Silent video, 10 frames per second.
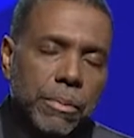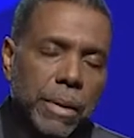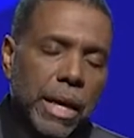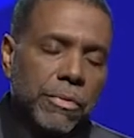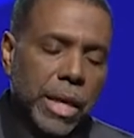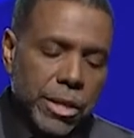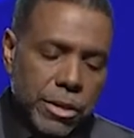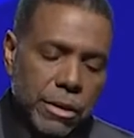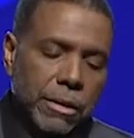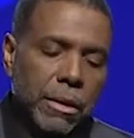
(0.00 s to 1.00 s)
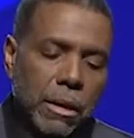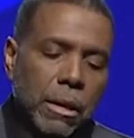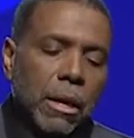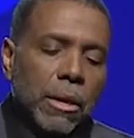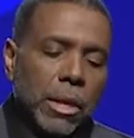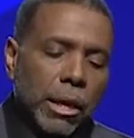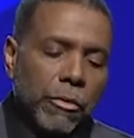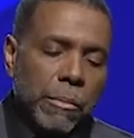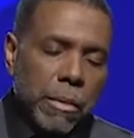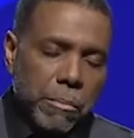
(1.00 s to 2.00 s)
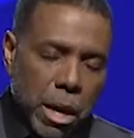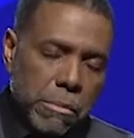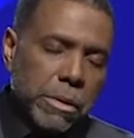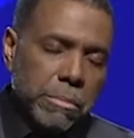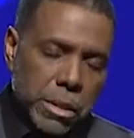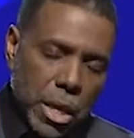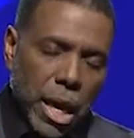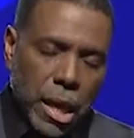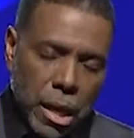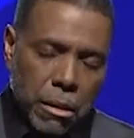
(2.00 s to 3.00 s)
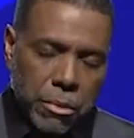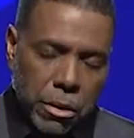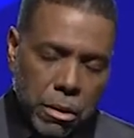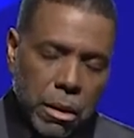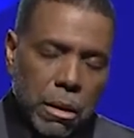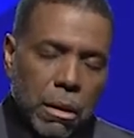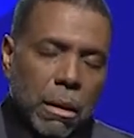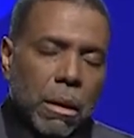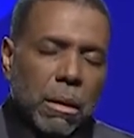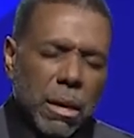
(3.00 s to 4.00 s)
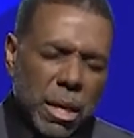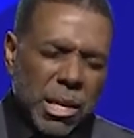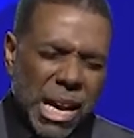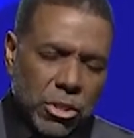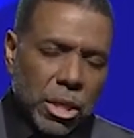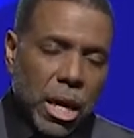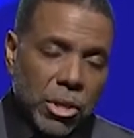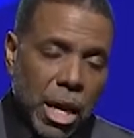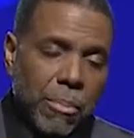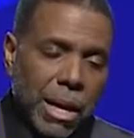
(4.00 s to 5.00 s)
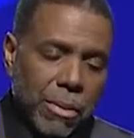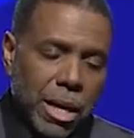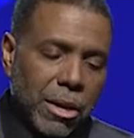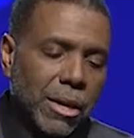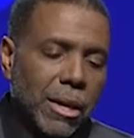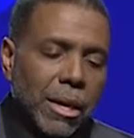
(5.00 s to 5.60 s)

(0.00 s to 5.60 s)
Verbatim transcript: I thank you. Thank you for my mama, my daddy, my kitasha baba.